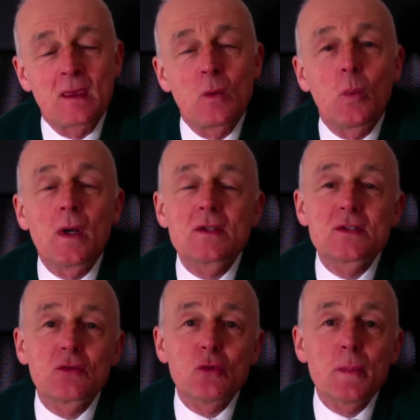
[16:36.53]
Whilst
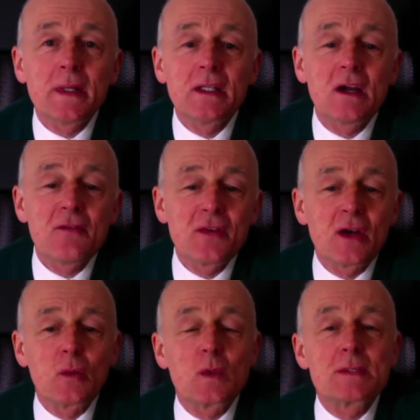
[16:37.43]
the Roman
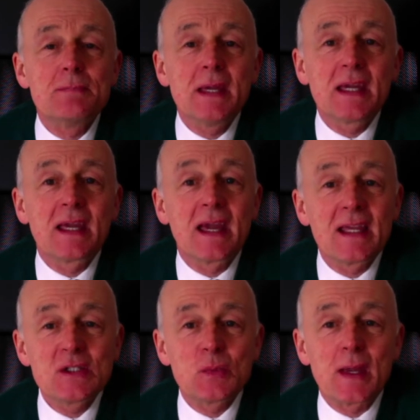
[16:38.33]
governor was making
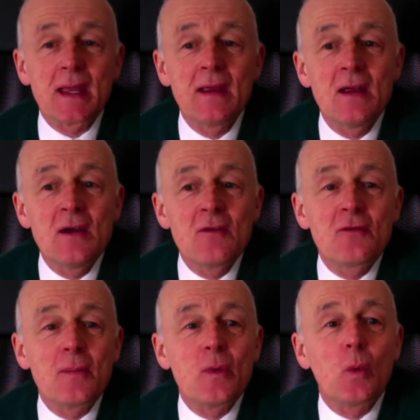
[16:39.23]
his way
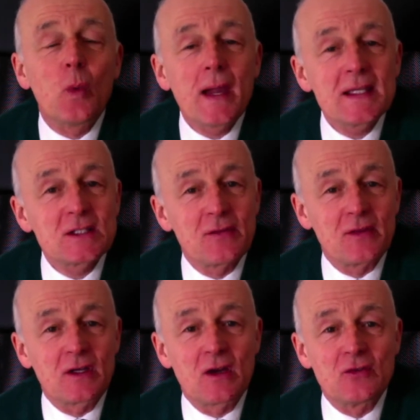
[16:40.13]
from the west of
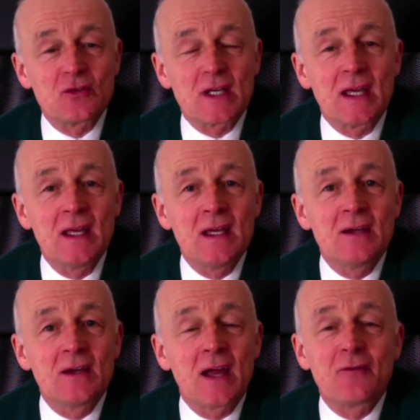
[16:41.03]
the country
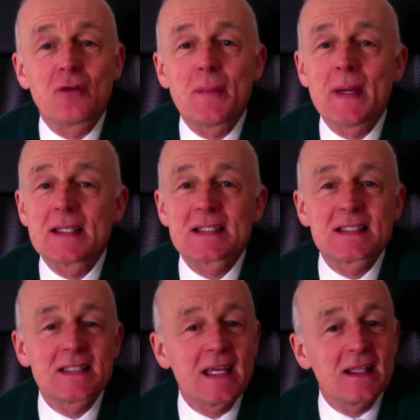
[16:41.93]
and from his
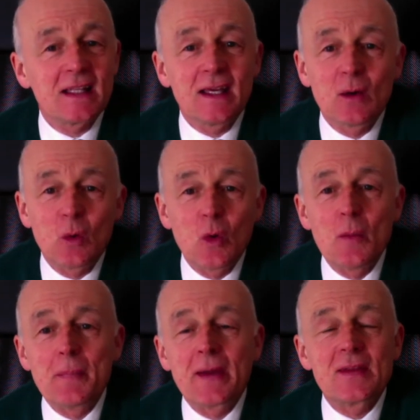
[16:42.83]
stately
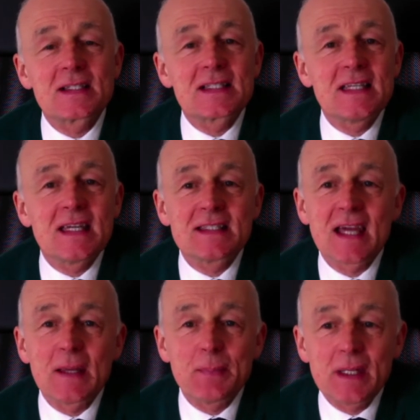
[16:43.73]
home by the sea at
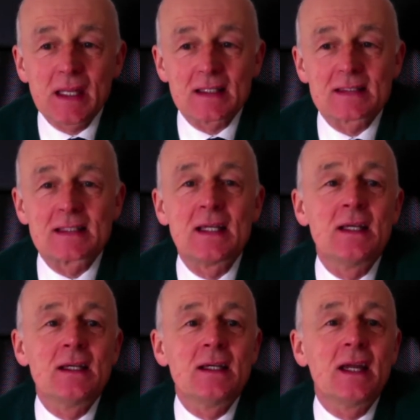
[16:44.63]
Tiberias,
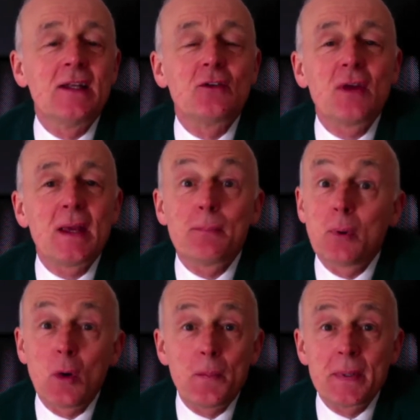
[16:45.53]
in great
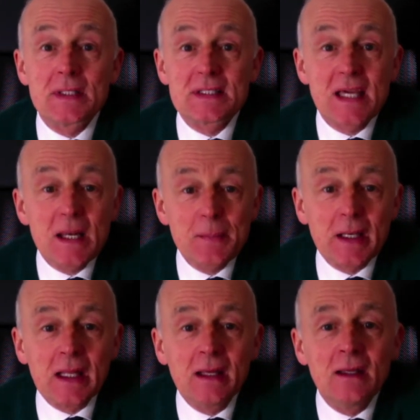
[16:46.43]
pomp and
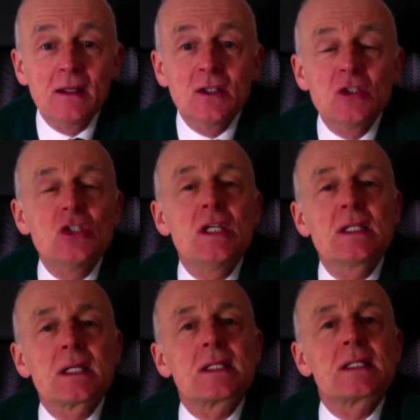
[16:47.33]
ceremony,
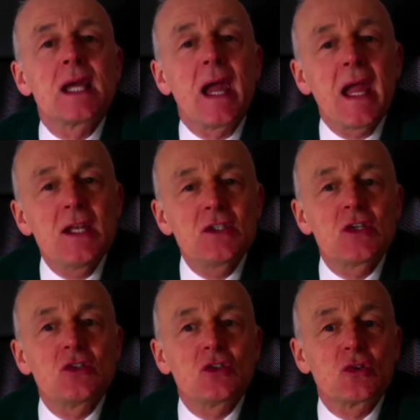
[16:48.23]
Jesus
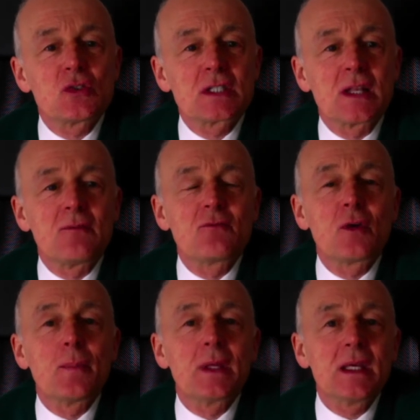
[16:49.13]
entered Jerusalem
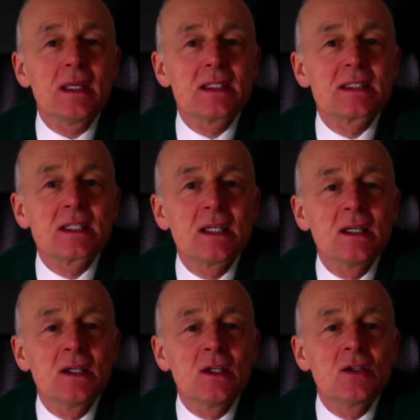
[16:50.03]
from the east,
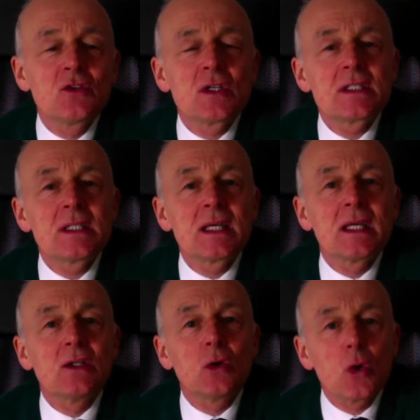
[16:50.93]
trusting
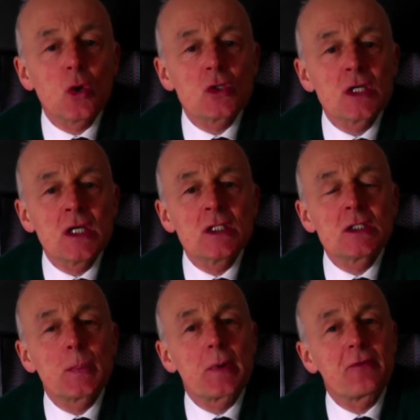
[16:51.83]
in God
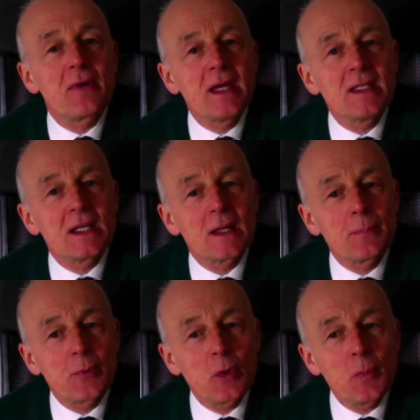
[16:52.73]
to provide an
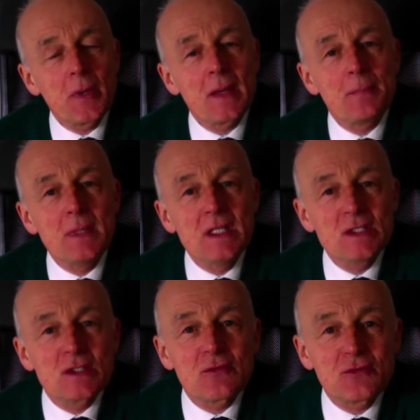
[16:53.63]
appropriate
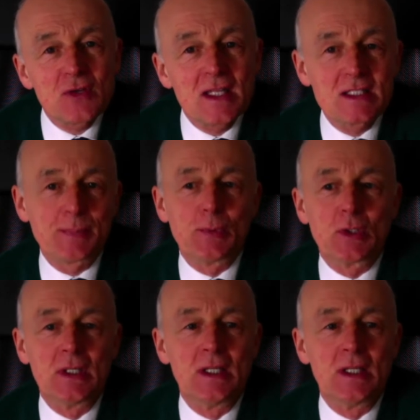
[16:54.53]
means of transport